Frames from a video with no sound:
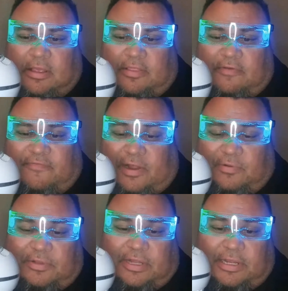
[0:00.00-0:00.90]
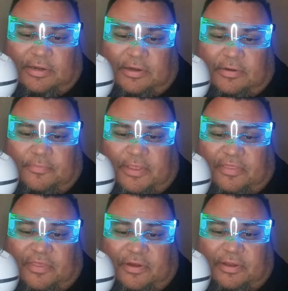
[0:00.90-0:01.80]
They're following the leader.
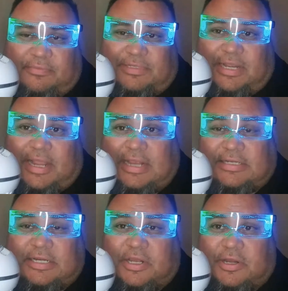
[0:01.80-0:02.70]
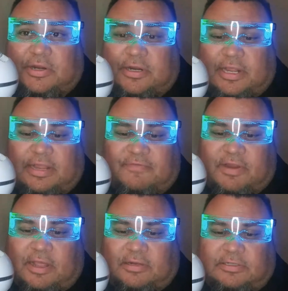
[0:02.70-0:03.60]
Ethereum's at
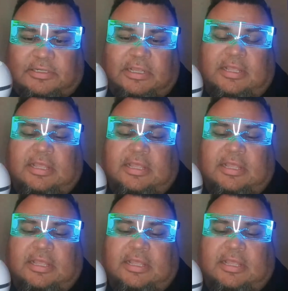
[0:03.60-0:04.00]
$1,811.